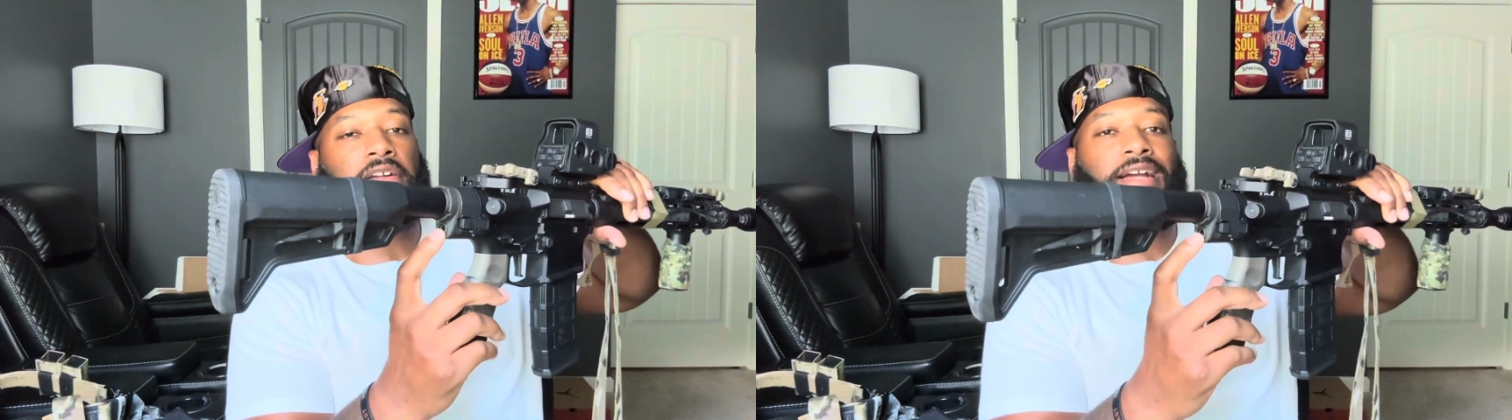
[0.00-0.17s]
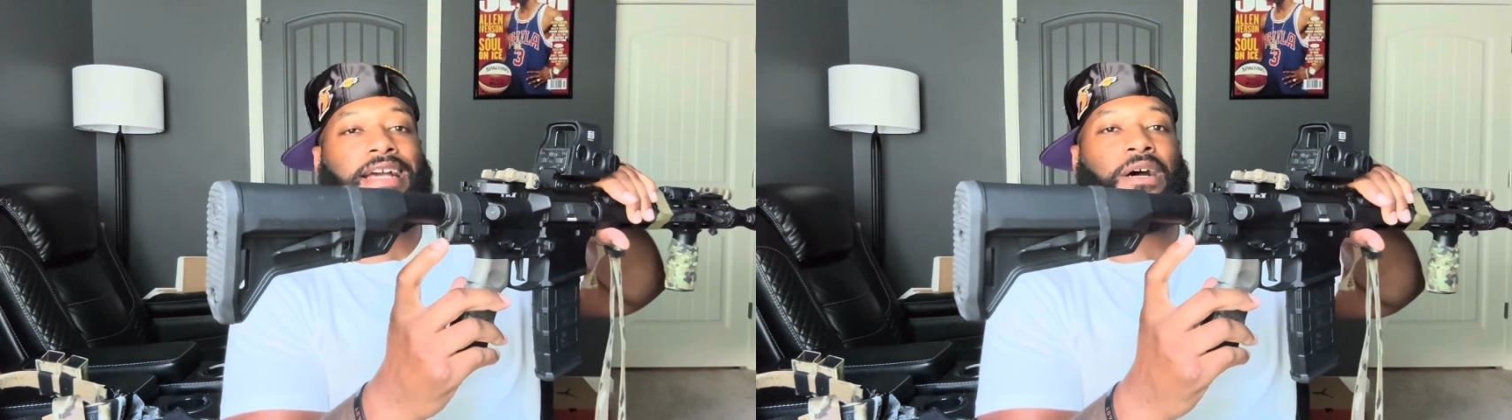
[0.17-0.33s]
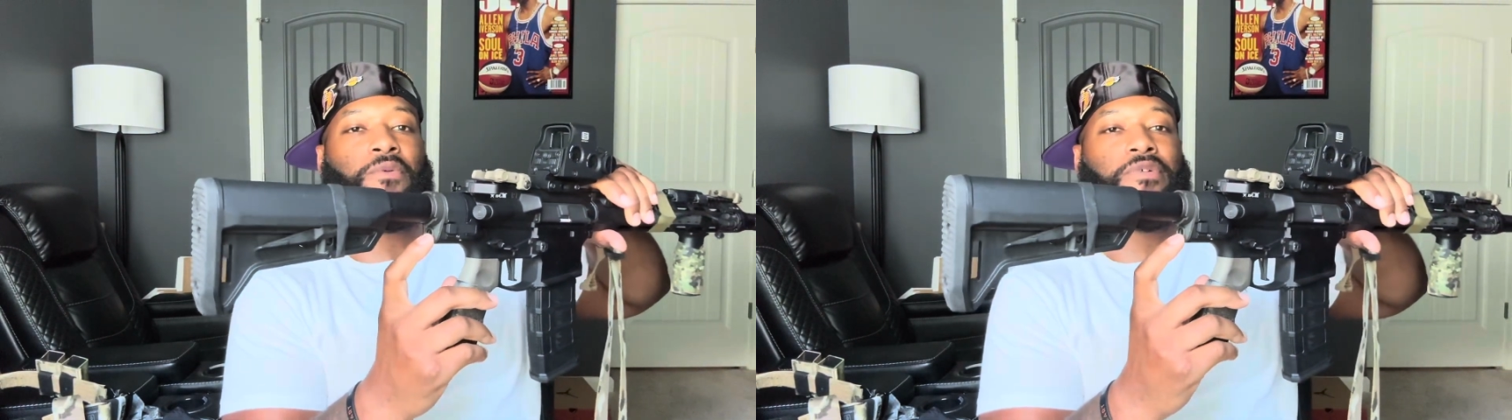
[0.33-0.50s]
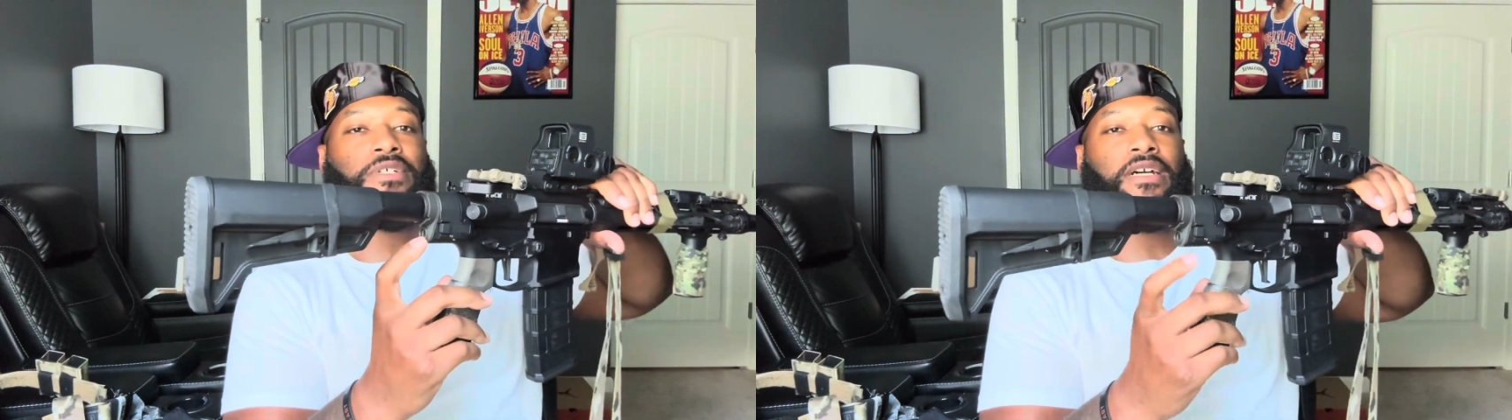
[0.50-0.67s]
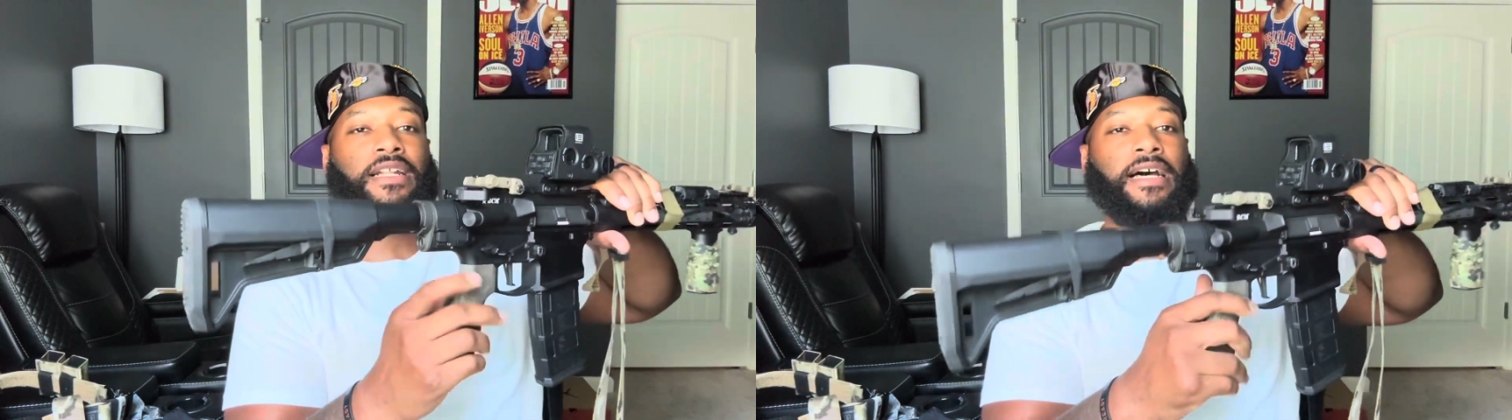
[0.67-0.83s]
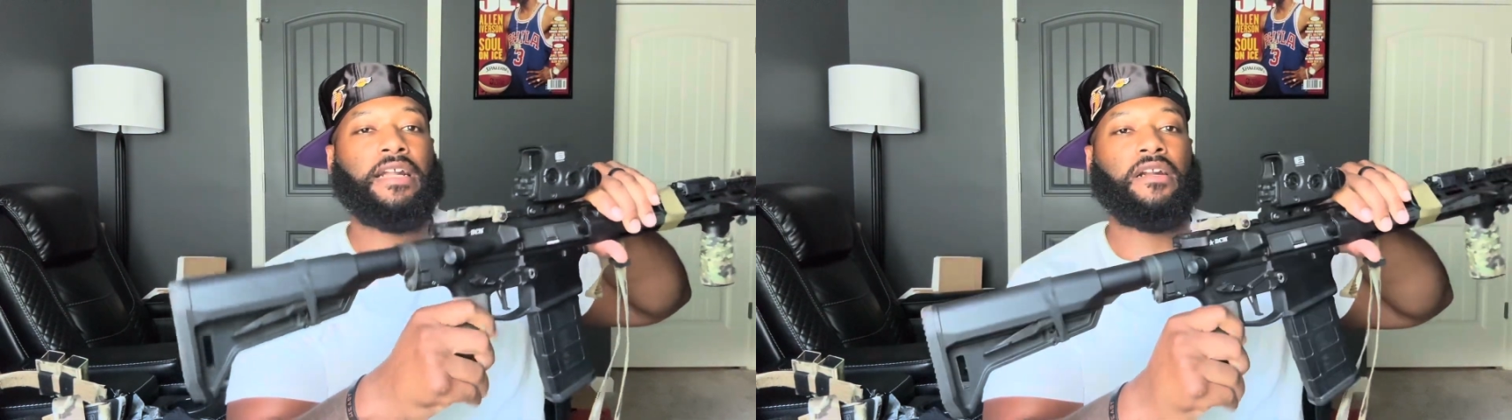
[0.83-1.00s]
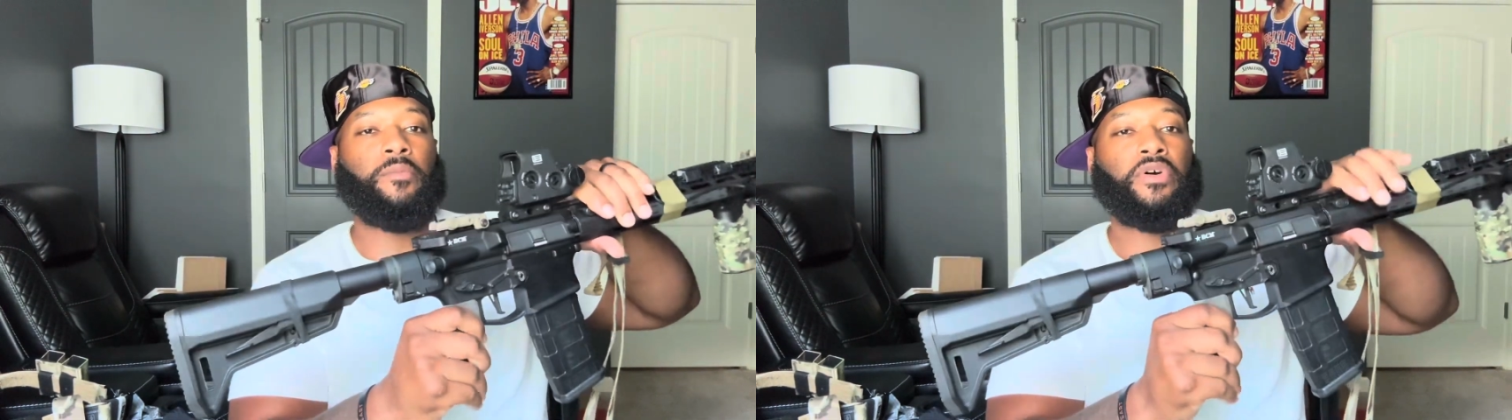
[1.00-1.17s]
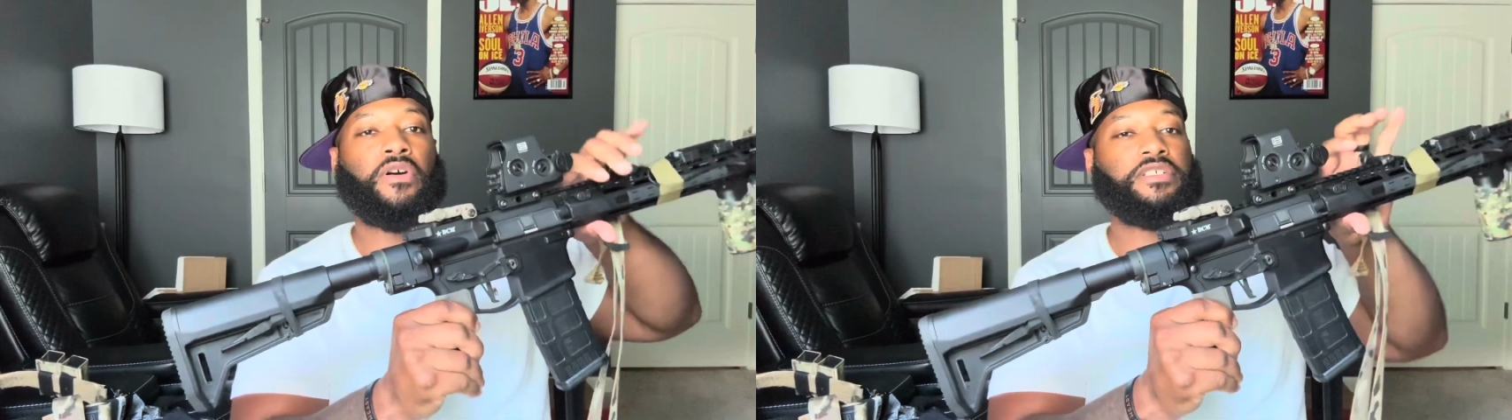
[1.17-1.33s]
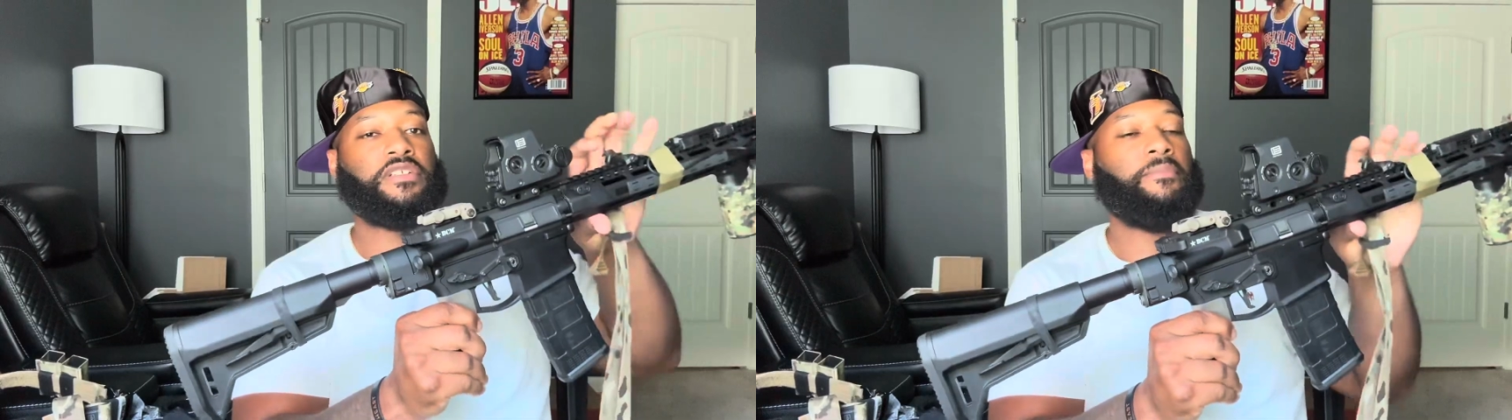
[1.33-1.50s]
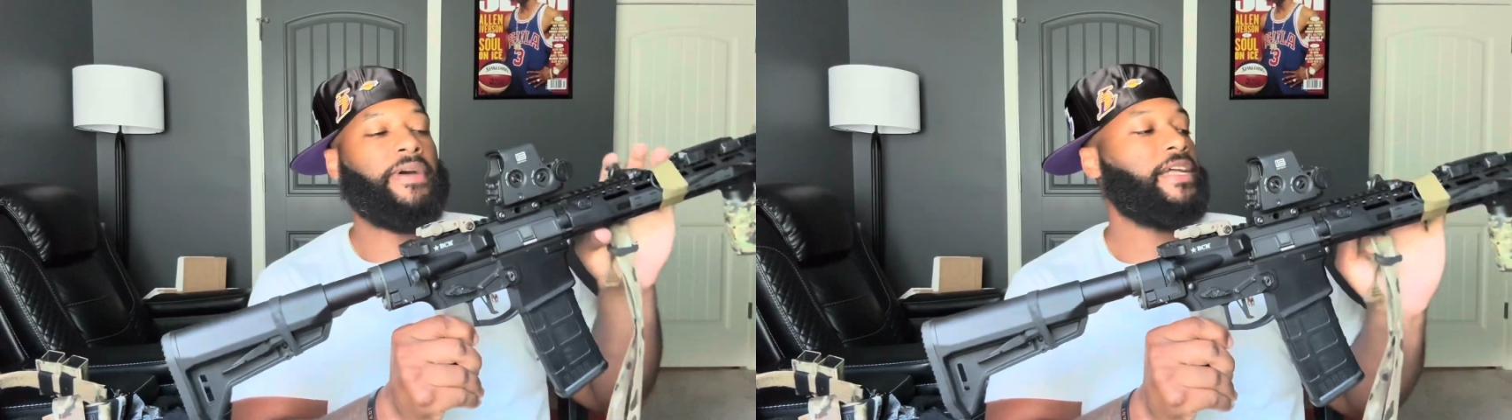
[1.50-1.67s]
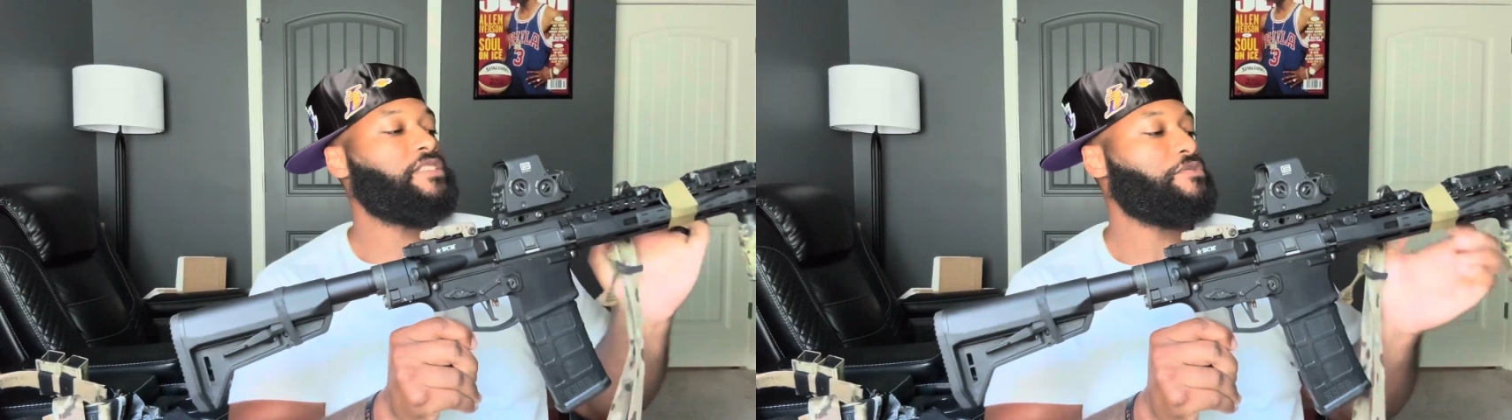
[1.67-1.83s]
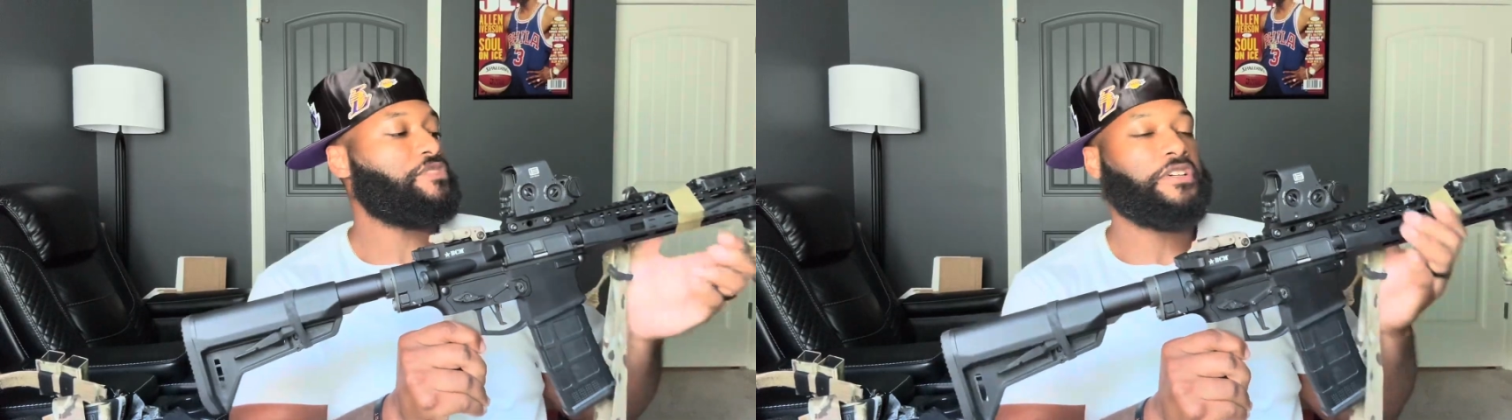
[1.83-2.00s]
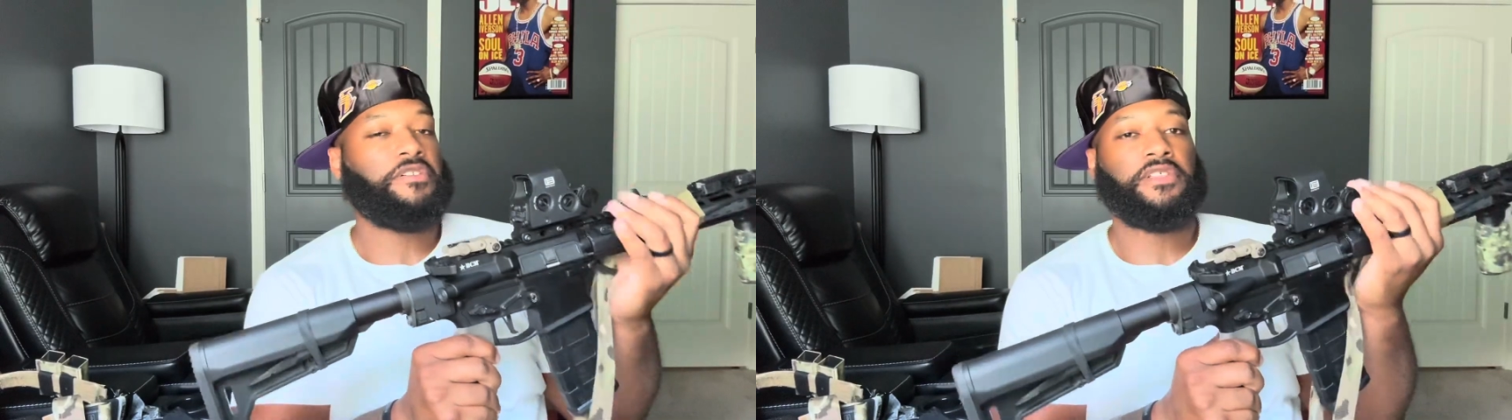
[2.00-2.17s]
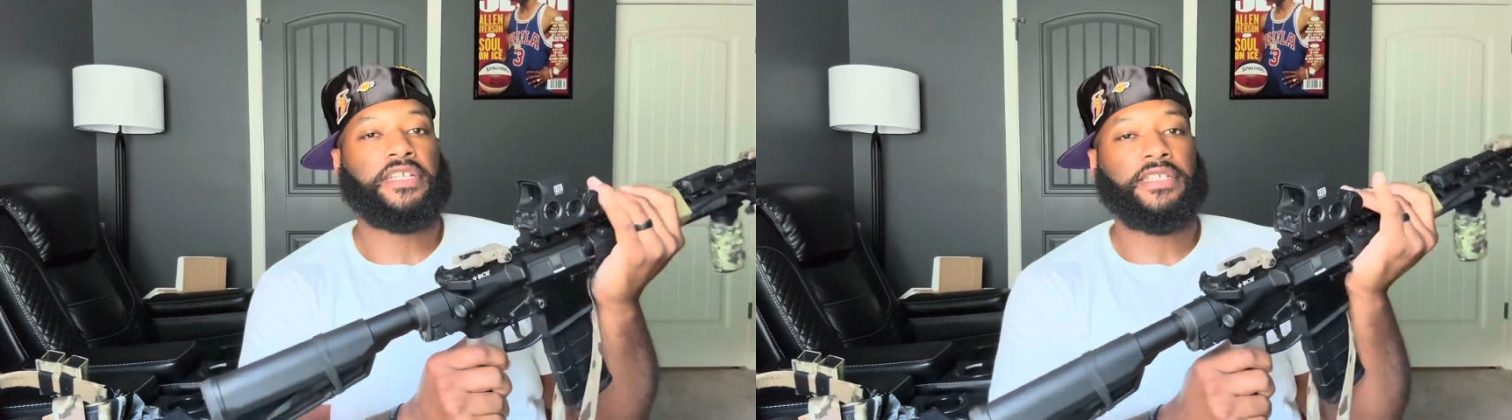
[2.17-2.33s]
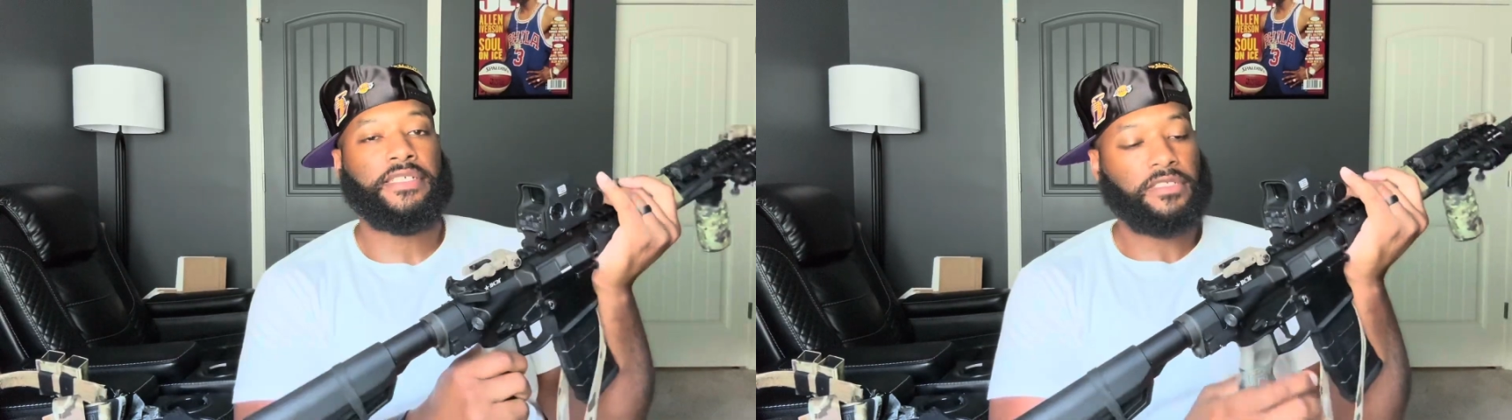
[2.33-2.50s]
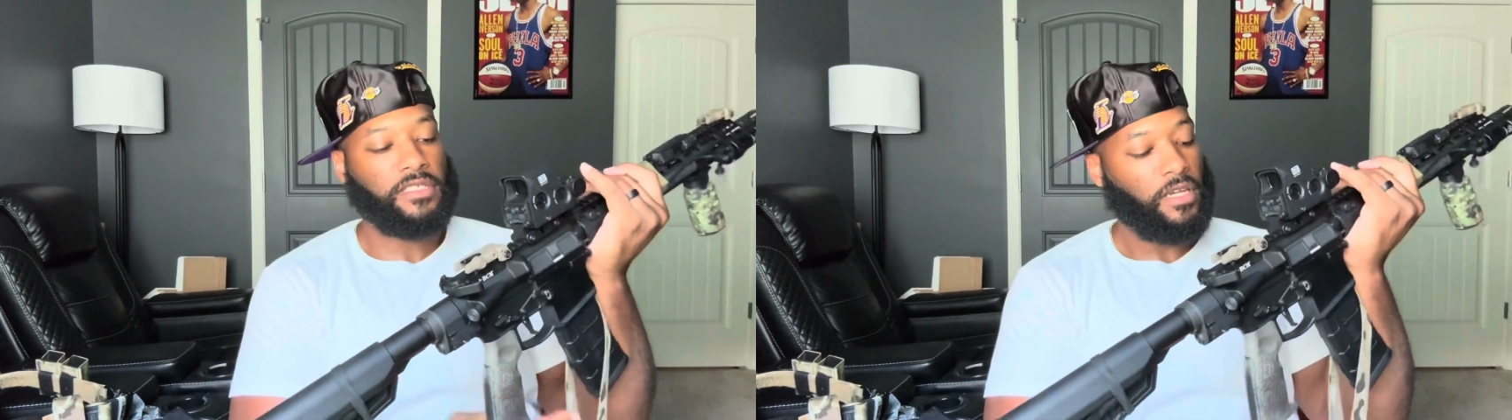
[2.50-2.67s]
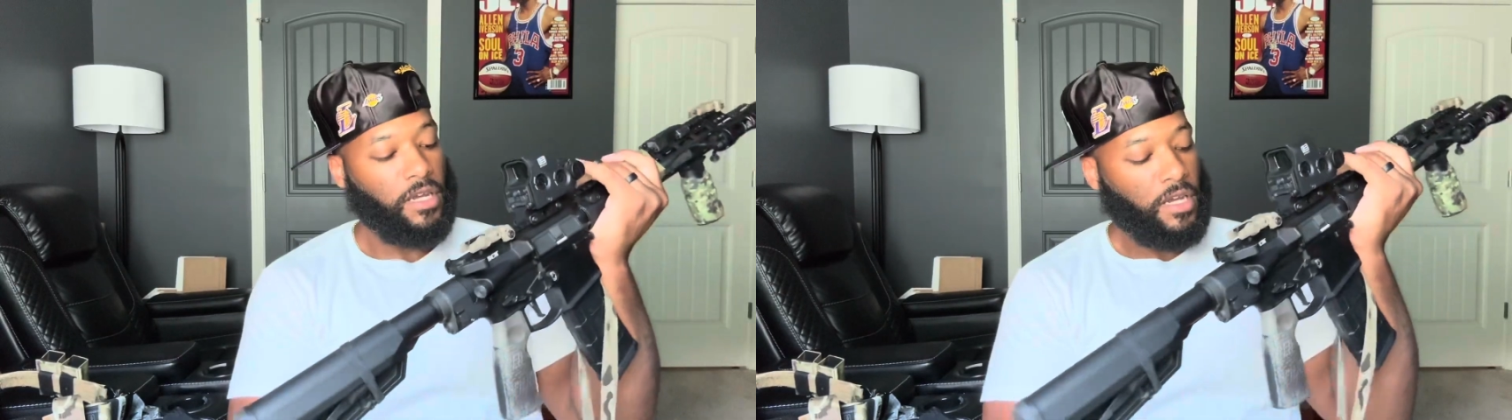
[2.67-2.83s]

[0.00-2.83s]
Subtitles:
And I wanted a lot of the parts to match on certain things.